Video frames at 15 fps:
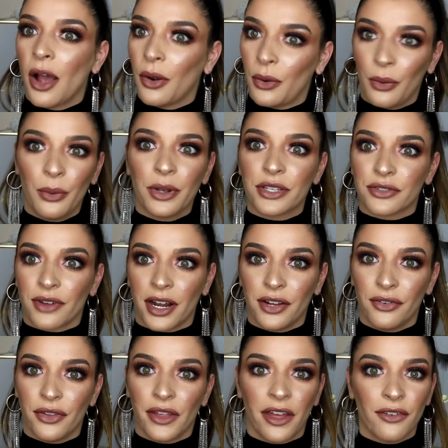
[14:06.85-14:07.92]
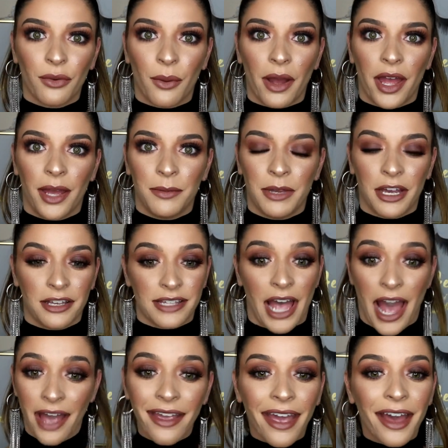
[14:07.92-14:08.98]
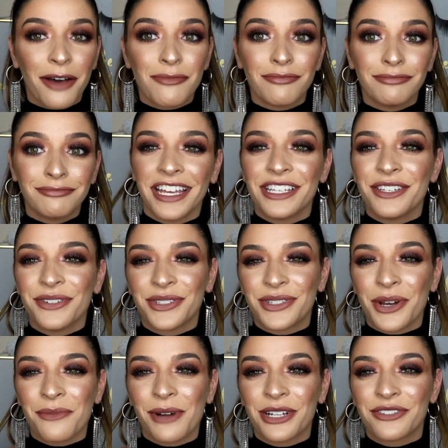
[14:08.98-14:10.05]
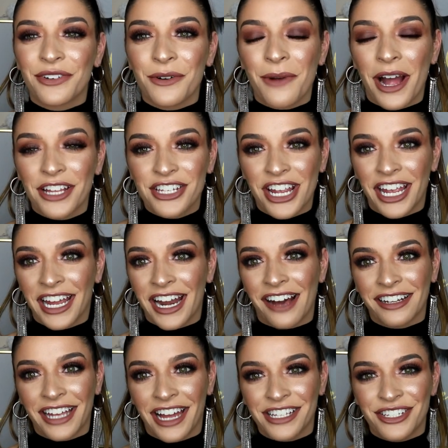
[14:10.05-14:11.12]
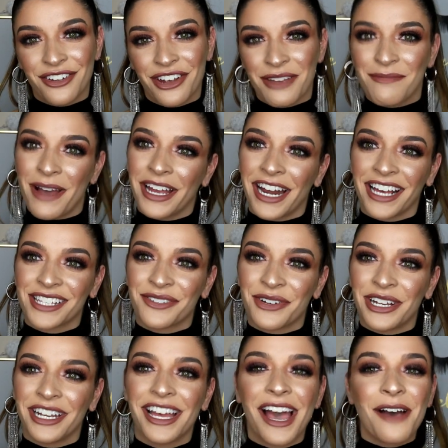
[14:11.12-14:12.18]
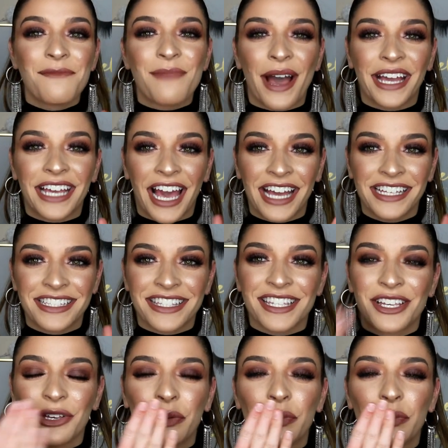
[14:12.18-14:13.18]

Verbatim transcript: Who is ready for the giveaway? Because I am. Thank you so much for watching, and I'll catch you in my next one. Bye guys.